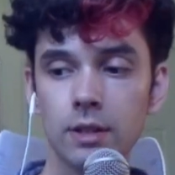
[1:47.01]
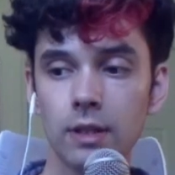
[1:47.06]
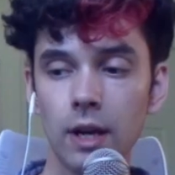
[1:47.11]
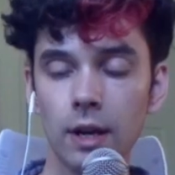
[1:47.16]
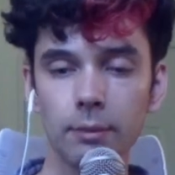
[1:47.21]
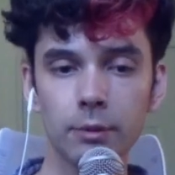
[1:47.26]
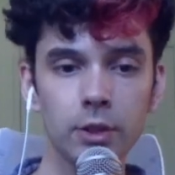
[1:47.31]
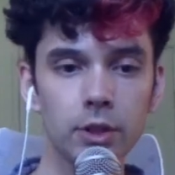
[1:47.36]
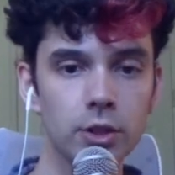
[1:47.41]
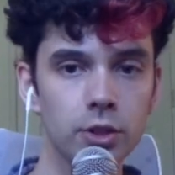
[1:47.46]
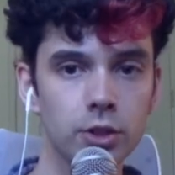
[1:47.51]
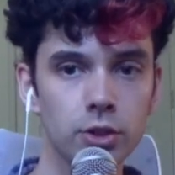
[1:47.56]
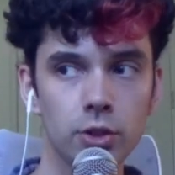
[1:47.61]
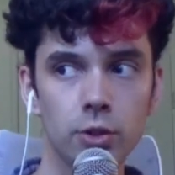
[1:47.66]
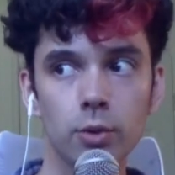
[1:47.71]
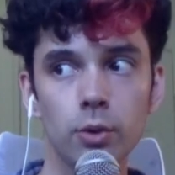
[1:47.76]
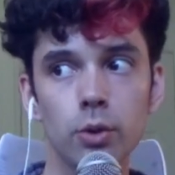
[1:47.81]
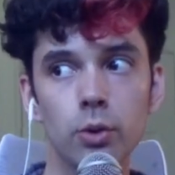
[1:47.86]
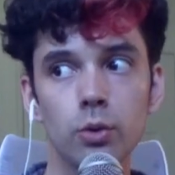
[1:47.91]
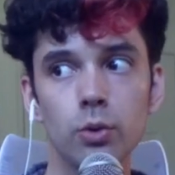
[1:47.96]
I'm going to show
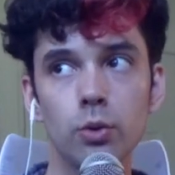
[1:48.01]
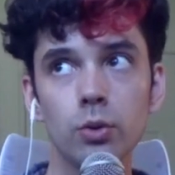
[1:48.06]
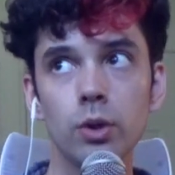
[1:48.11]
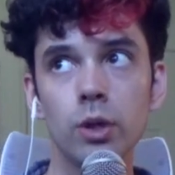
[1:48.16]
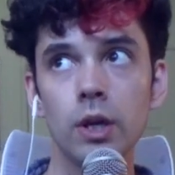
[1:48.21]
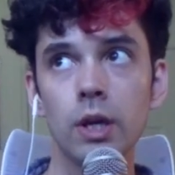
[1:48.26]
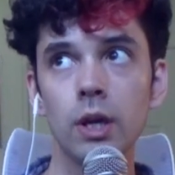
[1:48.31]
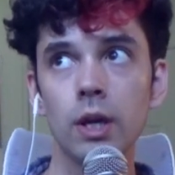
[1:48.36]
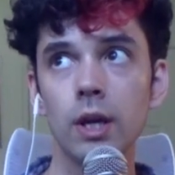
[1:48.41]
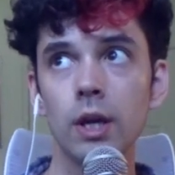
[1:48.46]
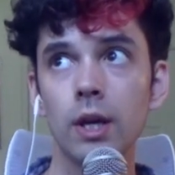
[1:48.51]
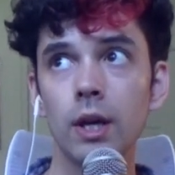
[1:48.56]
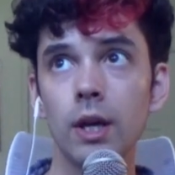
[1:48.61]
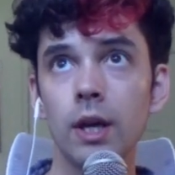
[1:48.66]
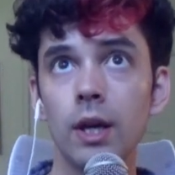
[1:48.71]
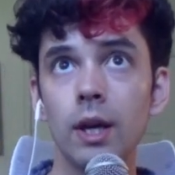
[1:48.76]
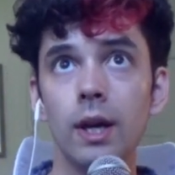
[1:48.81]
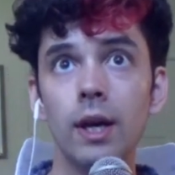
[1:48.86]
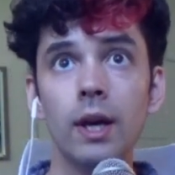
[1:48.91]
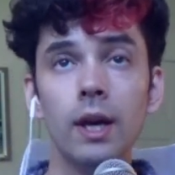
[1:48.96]
you
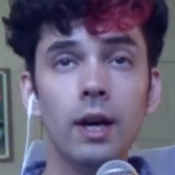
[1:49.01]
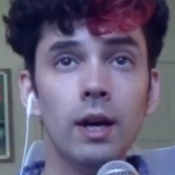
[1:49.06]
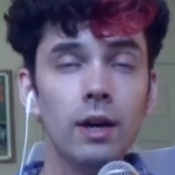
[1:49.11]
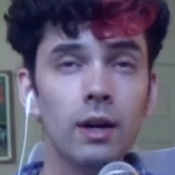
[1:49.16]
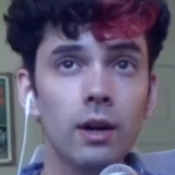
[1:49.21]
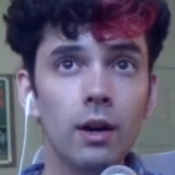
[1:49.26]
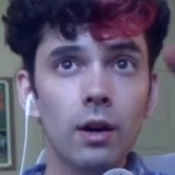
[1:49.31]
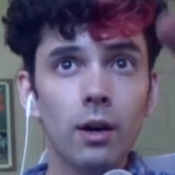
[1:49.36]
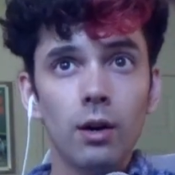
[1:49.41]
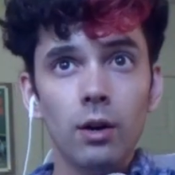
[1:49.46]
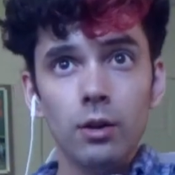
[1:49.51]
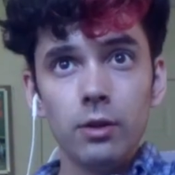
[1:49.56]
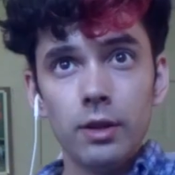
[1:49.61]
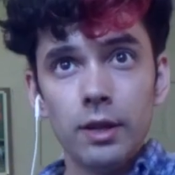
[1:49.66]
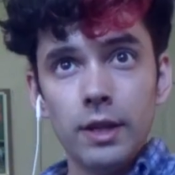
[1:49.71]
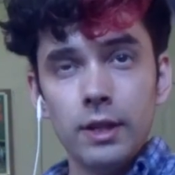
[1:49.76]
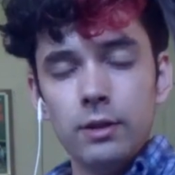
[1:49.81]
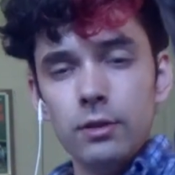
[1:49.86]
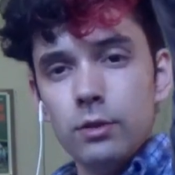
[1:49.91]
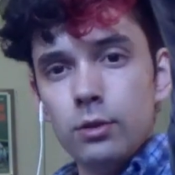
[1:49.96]
all that
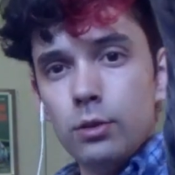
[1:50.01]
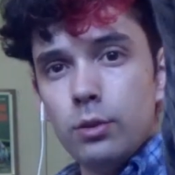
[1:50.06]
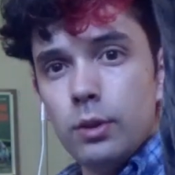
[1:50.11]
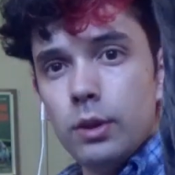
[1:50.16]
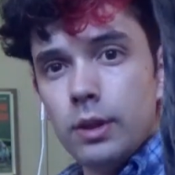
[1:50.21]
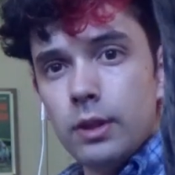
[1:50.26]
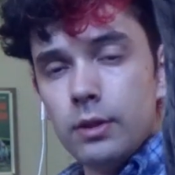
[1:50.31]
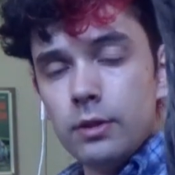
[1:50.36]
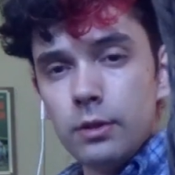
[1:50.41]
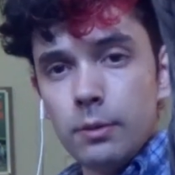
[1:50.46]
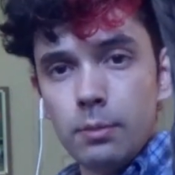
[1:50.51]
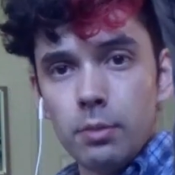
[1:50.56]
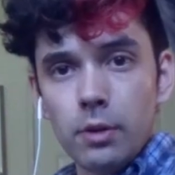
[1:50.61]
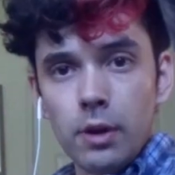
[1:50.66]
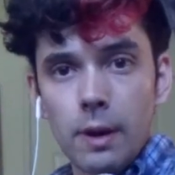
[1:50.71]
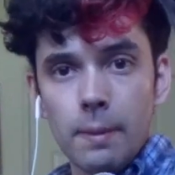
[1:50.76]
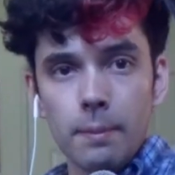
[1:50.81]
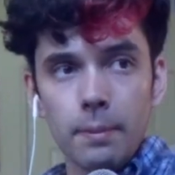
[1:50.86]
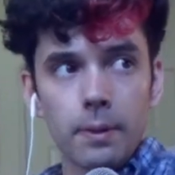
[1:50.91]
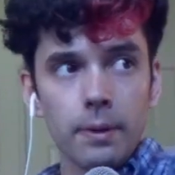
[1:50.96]
I do to
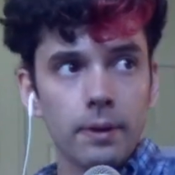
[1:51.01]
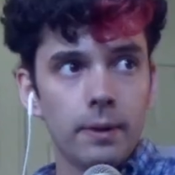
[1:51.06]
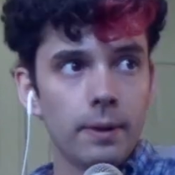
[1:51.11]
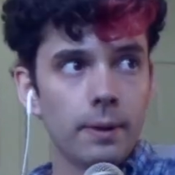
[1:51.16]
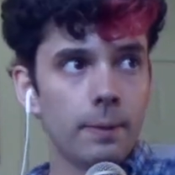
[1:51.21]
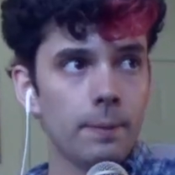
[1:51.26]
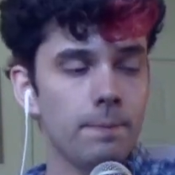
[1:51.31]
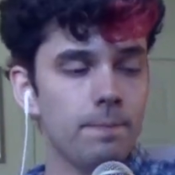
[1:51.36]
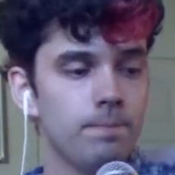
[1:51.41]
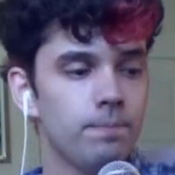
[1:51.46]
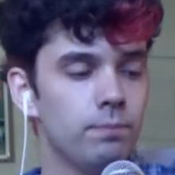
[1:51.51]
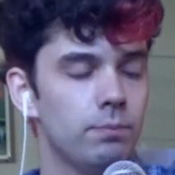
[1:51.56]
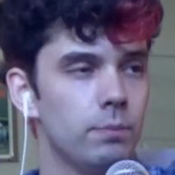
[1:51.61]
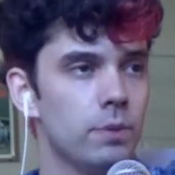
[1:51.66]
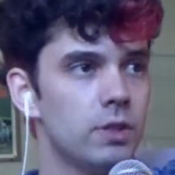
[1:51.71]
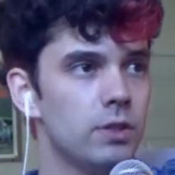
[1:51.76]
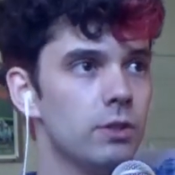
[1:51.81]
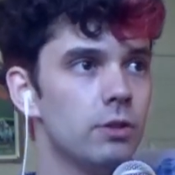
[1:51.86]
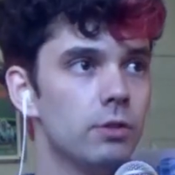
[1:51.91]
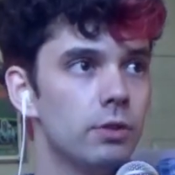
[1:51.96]
prep
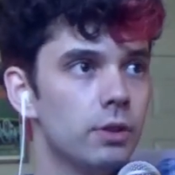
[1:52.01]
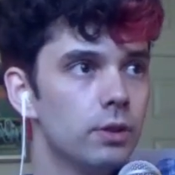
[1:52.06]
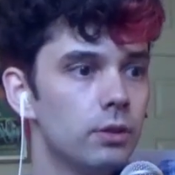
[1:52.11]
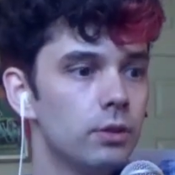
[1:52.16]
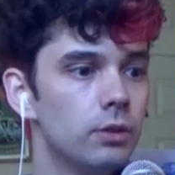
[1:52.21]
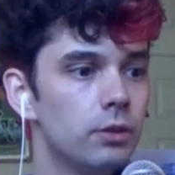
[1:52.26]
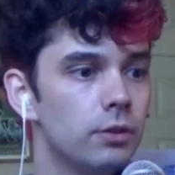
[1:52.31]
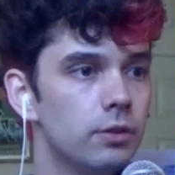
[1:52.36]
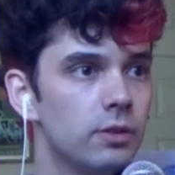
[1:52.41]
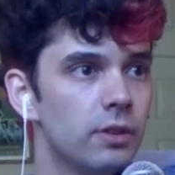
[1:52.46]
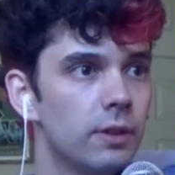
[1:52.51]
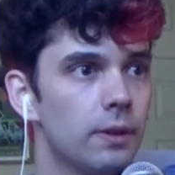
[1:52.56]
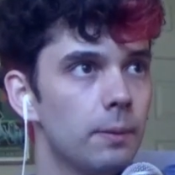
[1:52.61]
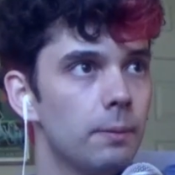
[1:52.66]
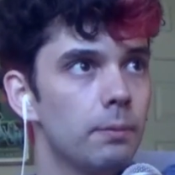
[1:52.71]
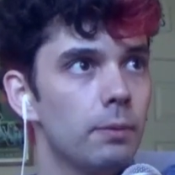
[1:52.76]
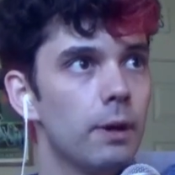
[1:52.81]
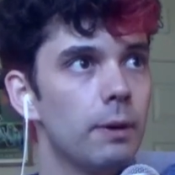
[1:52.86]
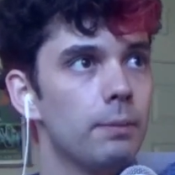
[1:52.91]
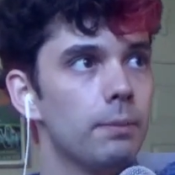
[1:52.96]
materials,
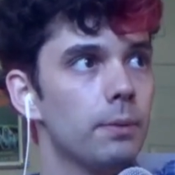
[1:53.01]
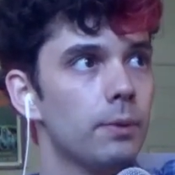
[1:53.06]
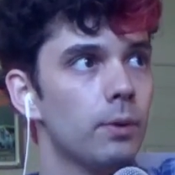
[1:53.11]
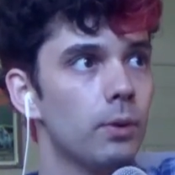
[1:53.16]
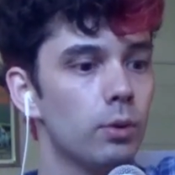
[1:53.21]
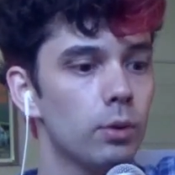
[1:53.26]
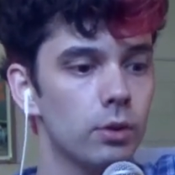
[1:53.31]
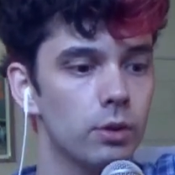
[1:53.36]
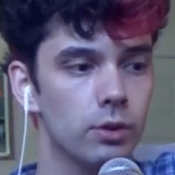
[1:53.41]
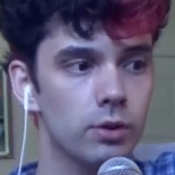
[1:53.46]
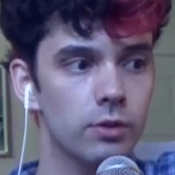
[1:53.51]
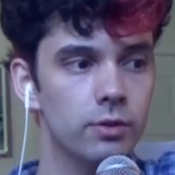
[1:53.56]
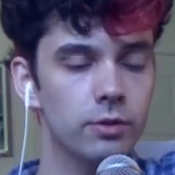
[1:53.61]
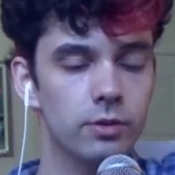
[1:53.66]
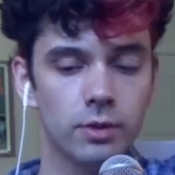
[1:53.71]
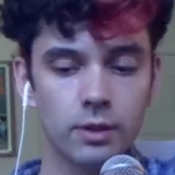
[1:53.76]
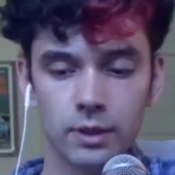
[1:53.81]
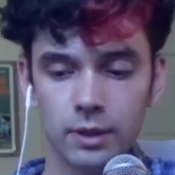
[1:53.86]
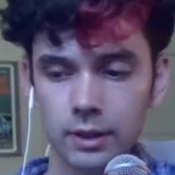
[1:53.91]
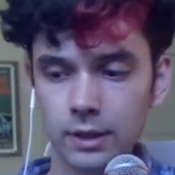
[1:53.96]
prep
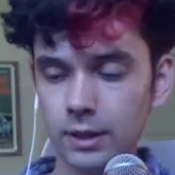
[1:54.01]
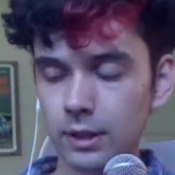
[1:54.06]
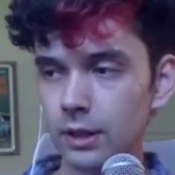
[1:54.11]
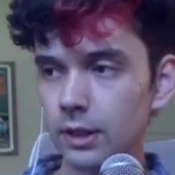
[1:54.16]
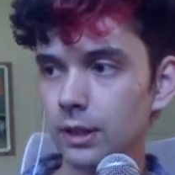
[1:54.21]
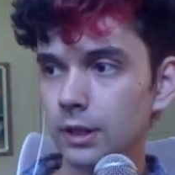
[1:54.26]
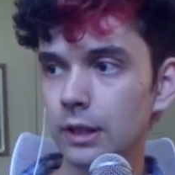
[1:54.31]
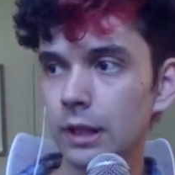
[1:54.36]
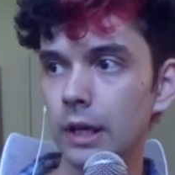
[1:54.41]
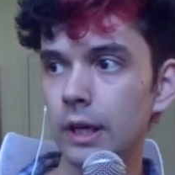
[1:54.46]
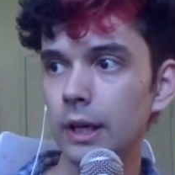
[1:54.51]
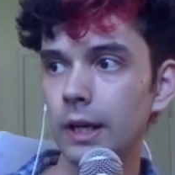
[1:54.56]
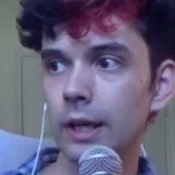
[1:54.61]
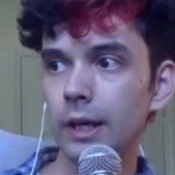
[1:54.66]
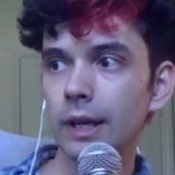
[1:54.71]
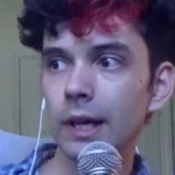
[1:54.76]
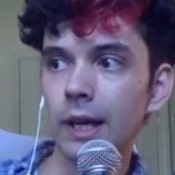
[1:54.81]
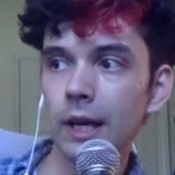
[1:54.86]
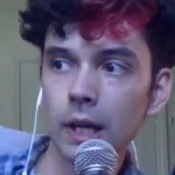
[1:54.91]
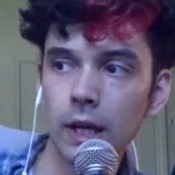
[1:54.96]
orders, yada yada
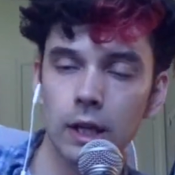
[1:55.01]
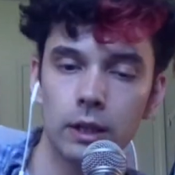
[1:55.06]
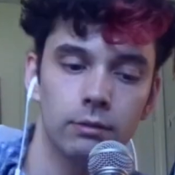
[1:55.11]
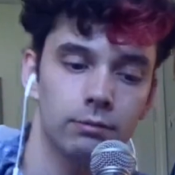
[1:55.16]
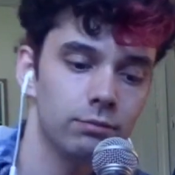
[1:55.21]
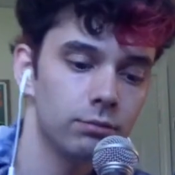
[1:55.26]
yada,